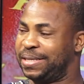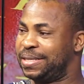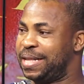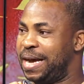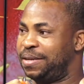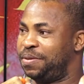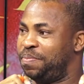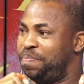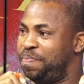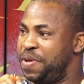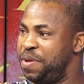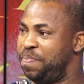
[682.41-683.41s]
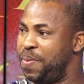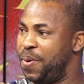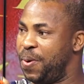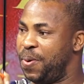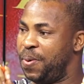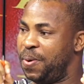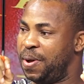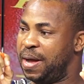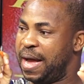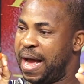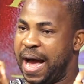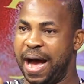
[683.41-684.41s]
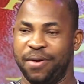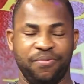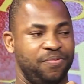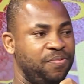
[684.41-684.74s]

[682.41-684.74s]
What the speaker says: that people have,